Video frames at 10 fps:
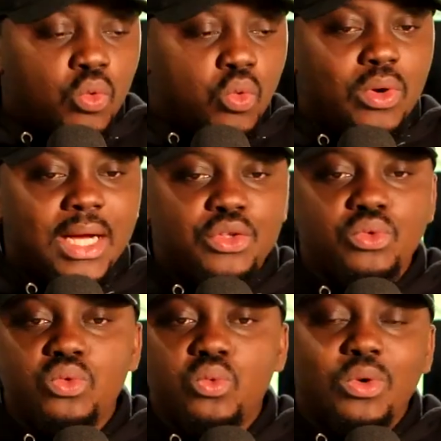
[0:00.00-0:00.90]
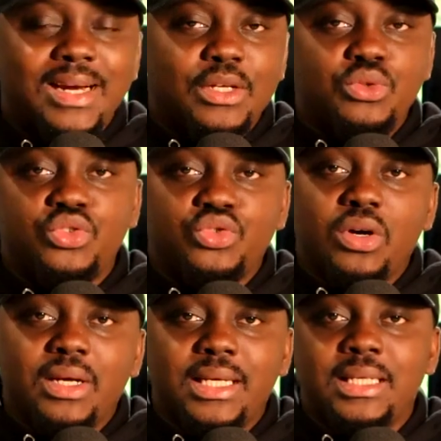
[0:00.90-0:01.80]
Who are you? What are you
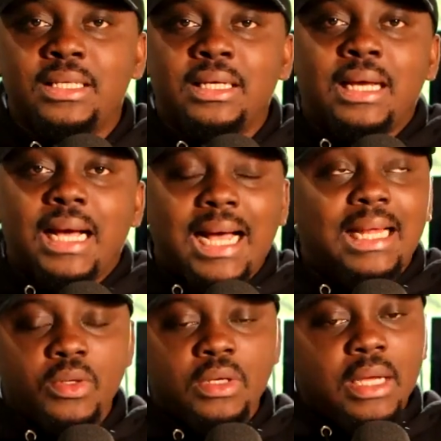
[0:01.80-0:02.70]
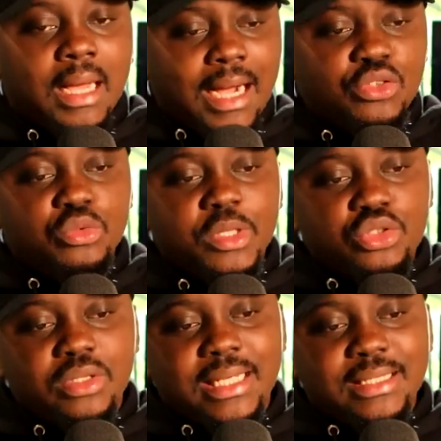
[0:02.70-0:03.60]
strong in? And how do you make
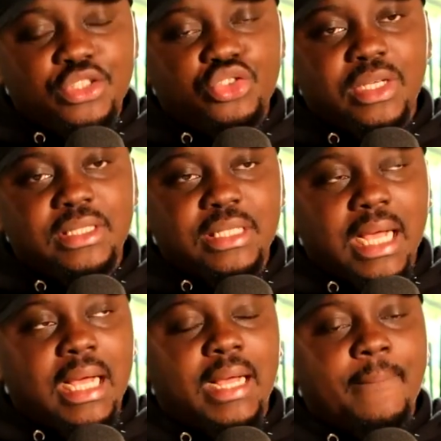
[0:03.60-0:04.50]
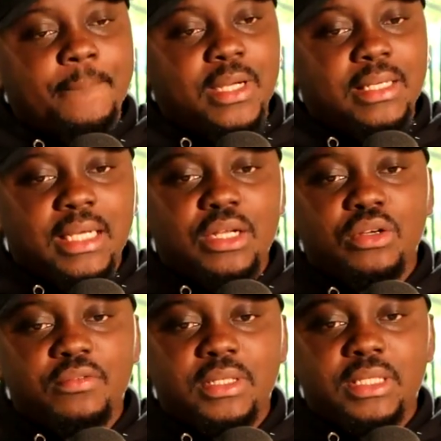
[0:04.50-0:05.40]
sure that these strengths are, at the
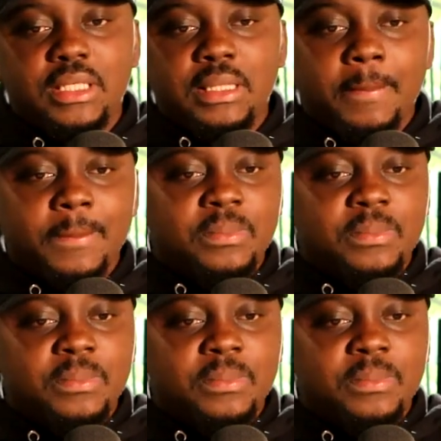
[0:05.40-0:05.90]
end of the day,